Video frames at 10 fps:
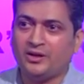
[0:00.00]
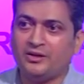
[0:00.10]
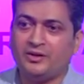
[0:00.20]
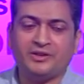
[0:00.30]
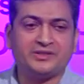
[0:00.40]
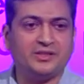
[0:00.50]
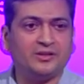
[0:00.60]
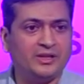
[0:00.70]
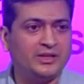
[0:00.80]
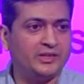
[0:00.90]
investing
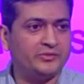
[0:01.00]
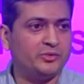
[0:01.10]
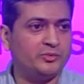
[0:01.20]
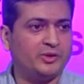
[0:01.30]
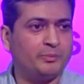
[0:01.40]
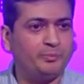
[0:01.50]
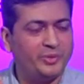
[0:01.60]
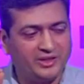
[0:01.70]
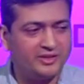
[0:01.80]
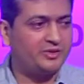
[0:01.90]
early gives you the
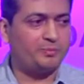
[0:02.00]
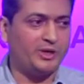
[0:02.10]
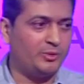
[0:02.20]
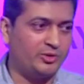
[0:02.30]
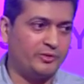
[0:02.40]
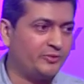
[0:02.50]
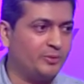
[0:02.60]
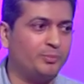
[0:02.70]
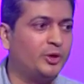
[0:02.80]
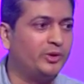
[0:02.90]
biggest power of
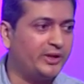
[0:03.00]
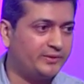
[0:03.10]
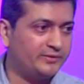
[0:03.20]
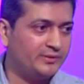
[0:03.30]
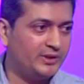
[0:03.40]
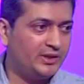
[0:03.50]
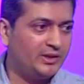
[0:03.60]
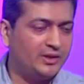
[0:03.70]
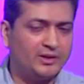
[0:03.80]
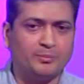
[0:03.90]
compounding.
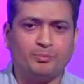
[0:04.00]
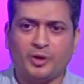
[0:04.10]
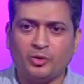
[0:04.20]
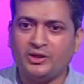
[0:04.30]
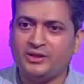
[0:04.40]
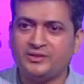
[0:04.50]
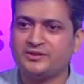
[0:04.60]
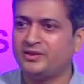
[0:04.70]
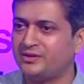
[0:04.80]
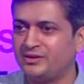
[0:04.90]
Compounding is
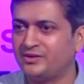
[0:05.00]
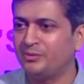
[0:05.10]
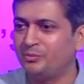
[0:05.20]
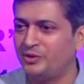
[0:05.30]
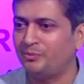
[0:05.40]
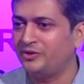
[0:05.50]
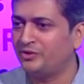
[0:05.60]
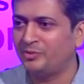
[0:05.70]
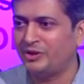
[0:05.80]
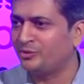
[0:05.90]
such a simple
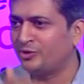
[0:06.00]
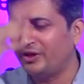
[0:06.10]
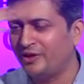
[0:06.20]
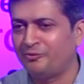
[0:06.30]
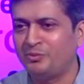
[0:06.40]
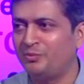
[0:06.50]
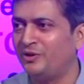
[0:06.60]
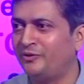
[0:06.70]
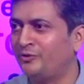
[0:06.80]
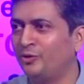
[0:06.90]
principle. I'm sure enough people
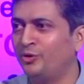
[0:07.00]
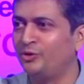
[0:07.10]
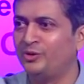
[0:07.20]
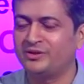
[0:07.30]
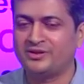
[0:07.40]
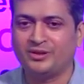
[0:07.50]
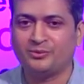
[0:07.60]
have told you this.